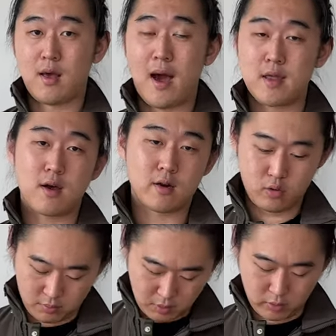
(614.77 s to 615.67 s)
I thought it
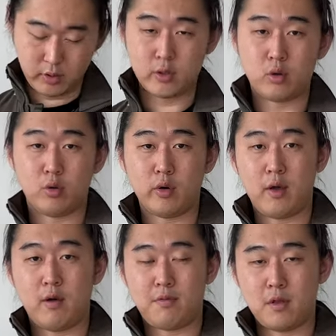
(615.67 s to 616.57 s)
would be really cool
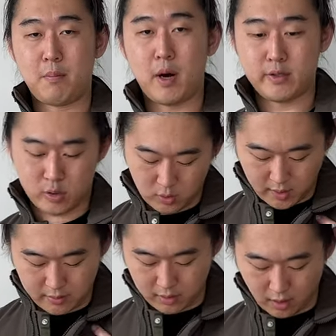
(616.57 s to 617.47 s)
if the buttons were
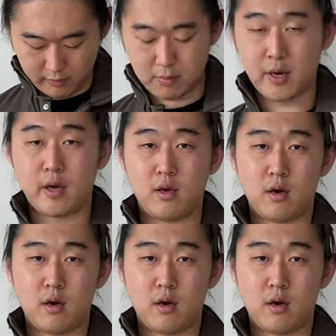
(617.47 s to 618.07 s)
either covered by